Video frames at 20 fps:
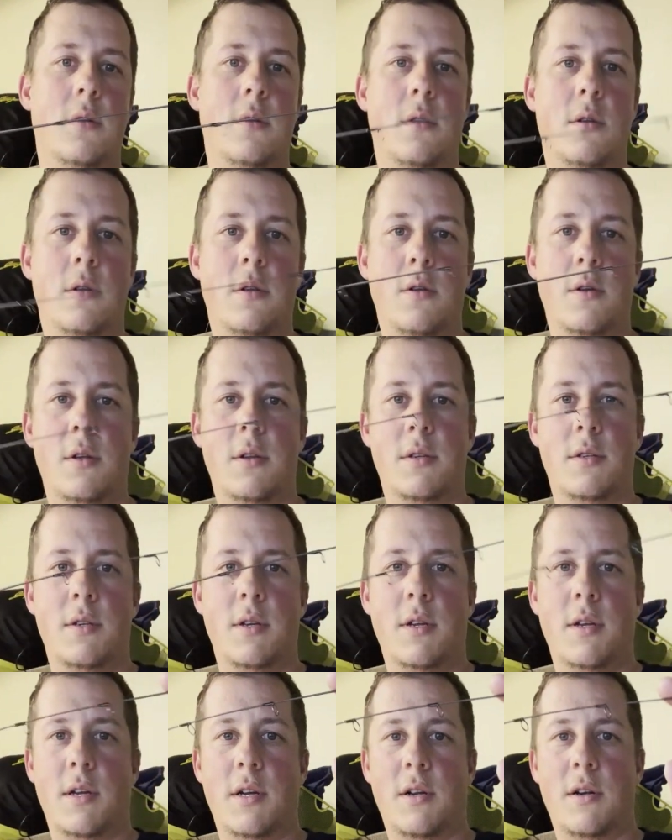you can
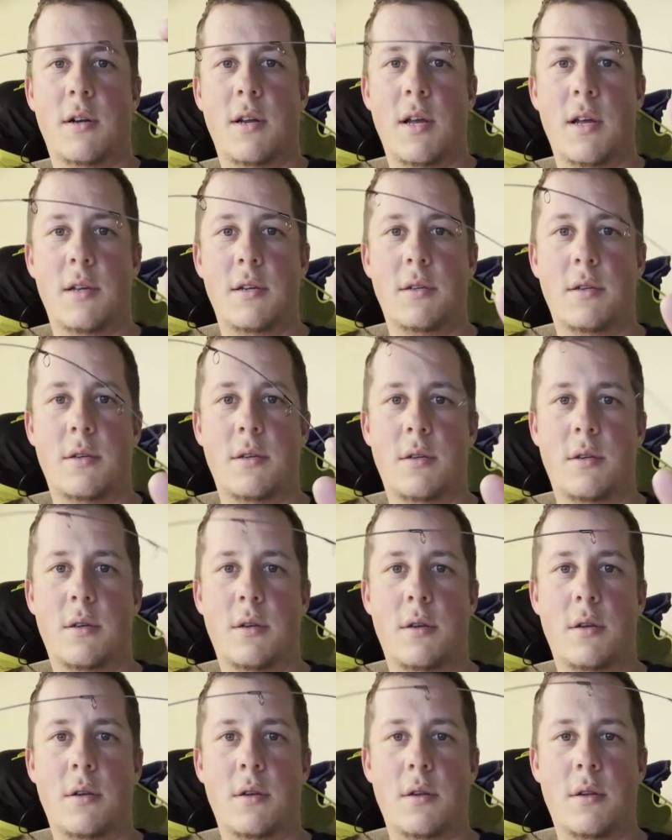see here it has
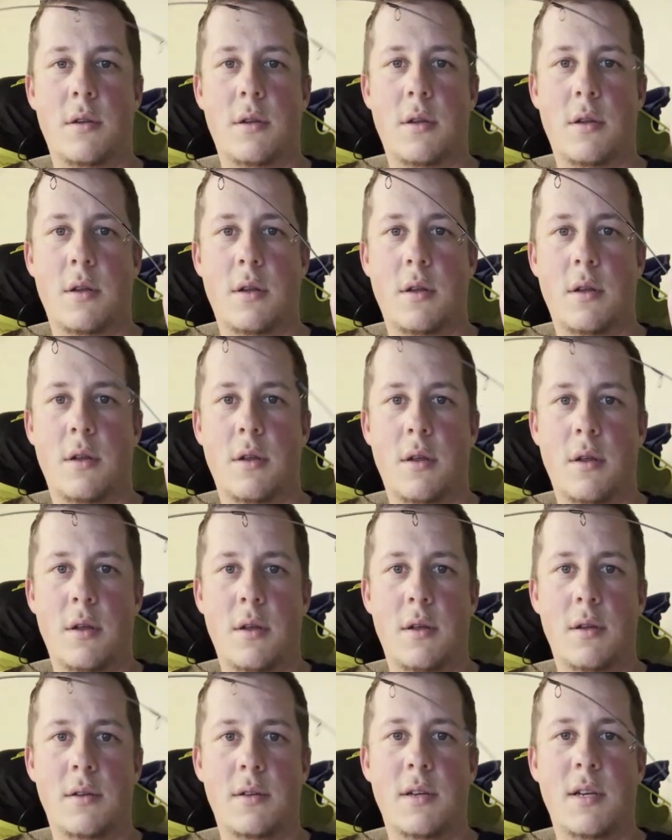
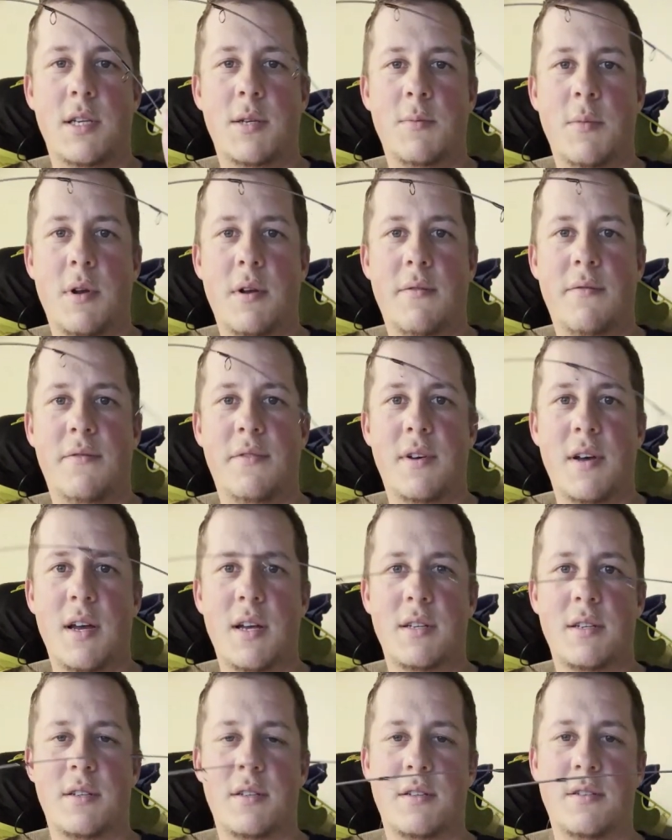a decent amount of
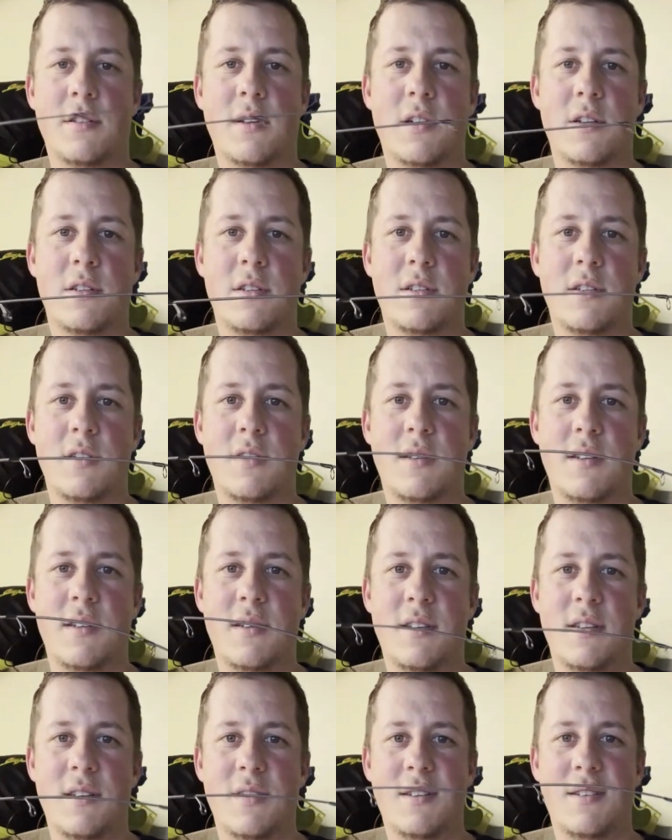flex. It's
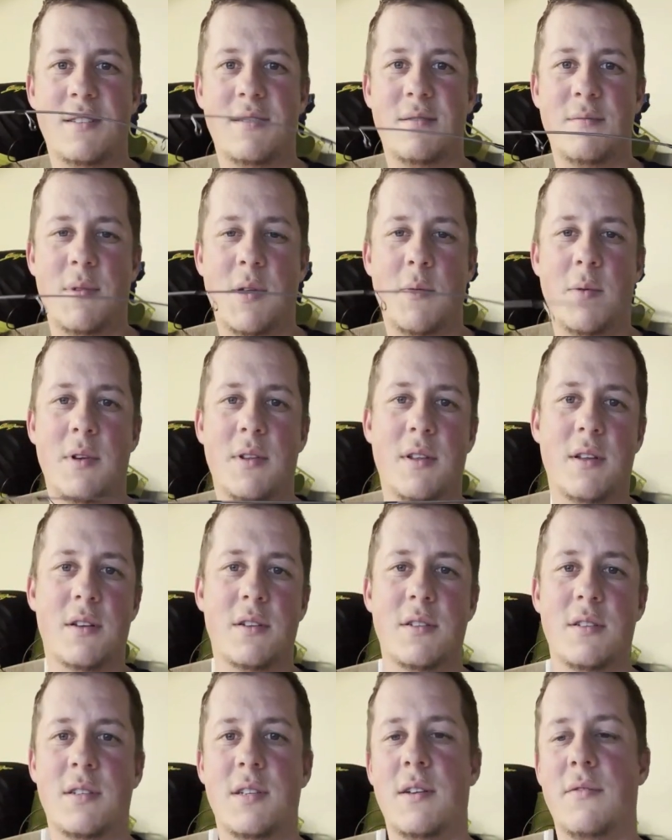maybe a little
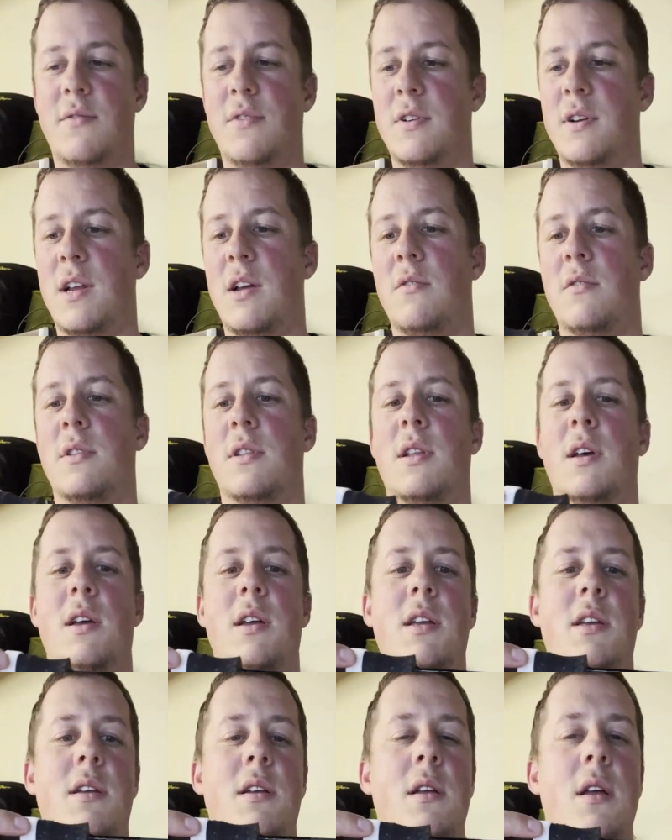stiffer than I would
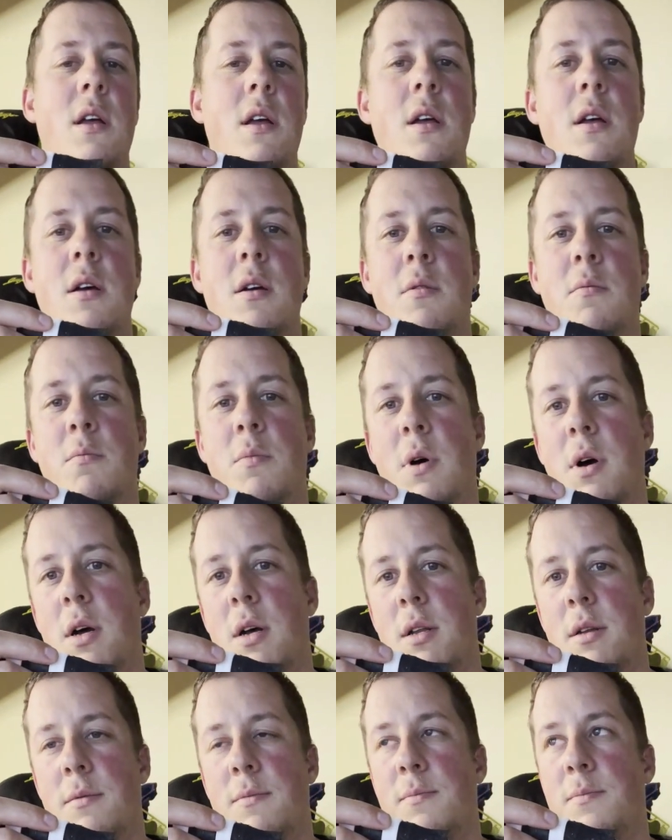like,
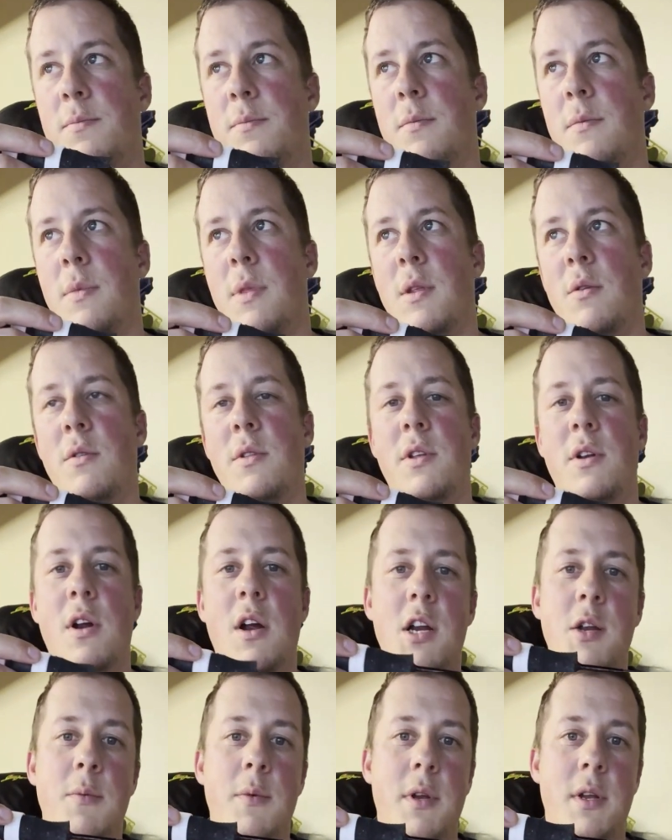but what their
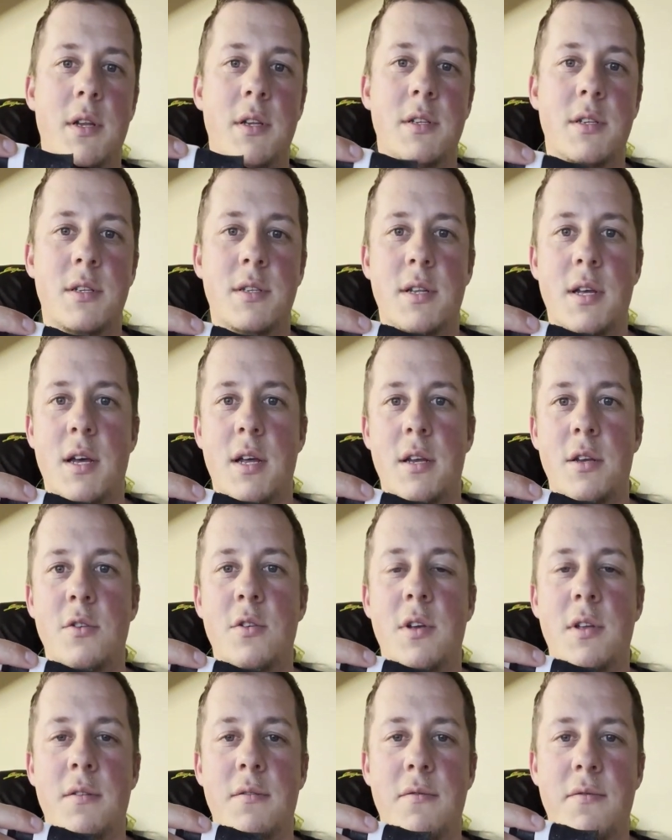argument is that you
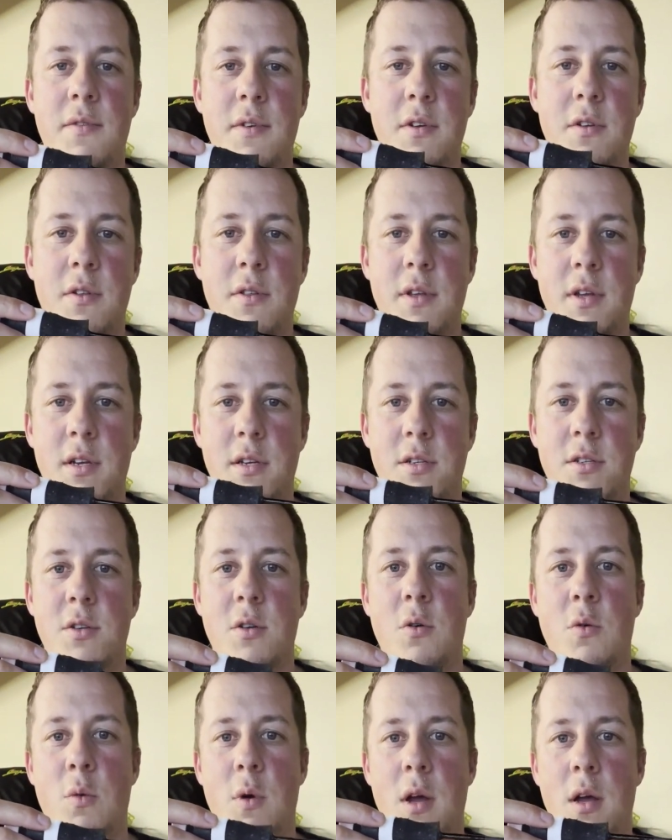can feel things
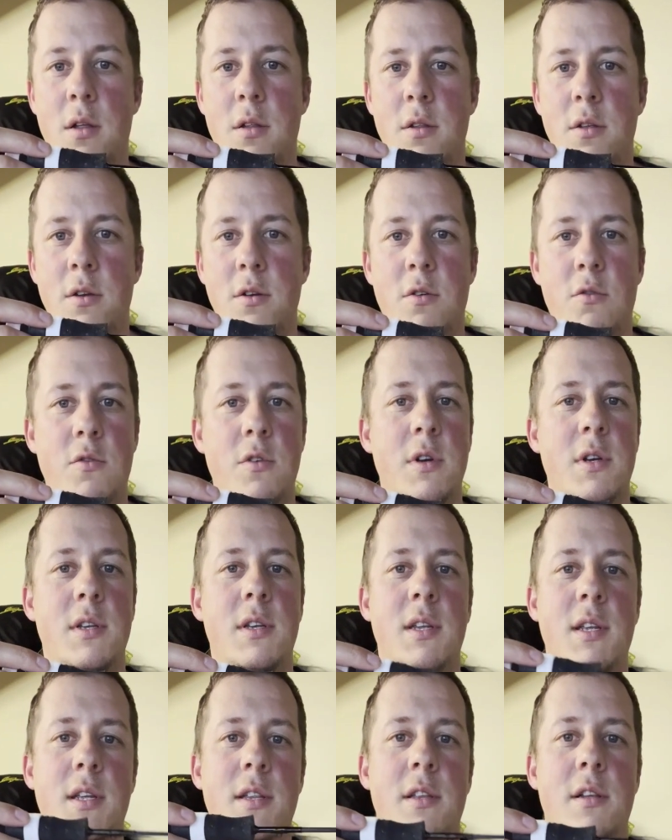so well, you don't really
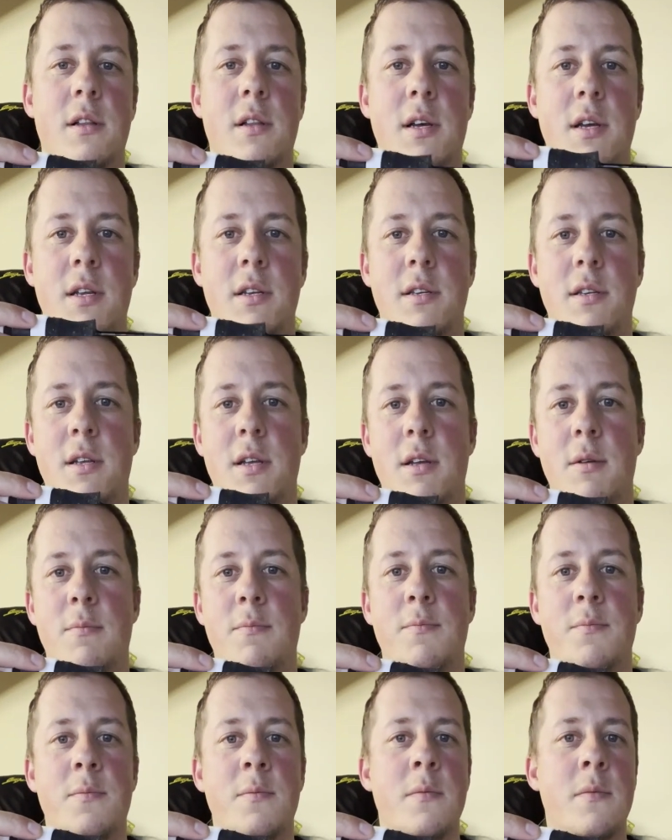need the light tip.
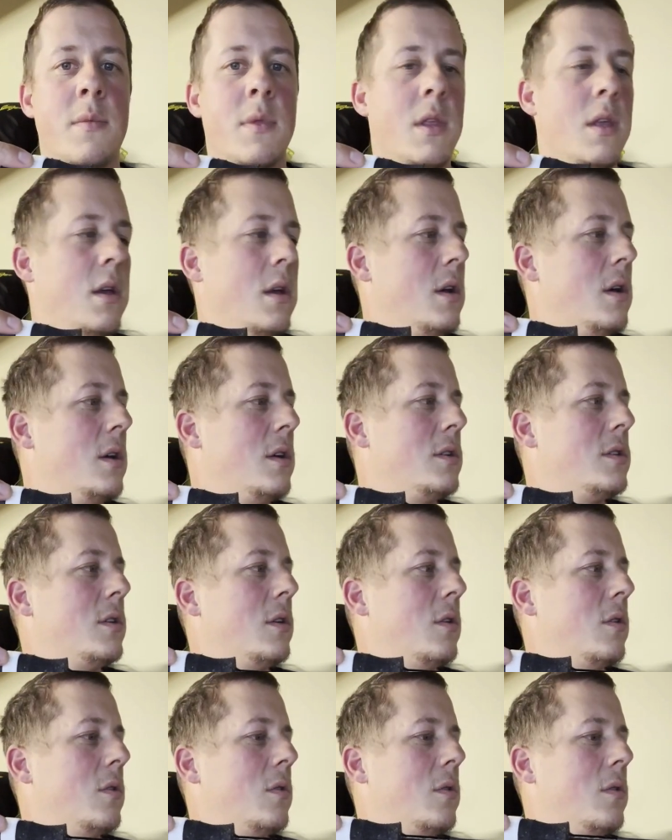
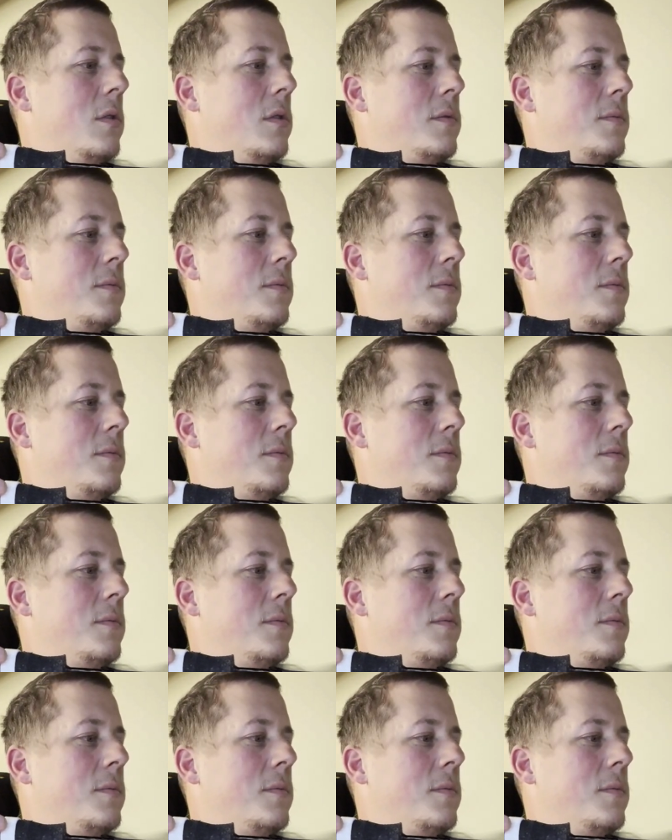So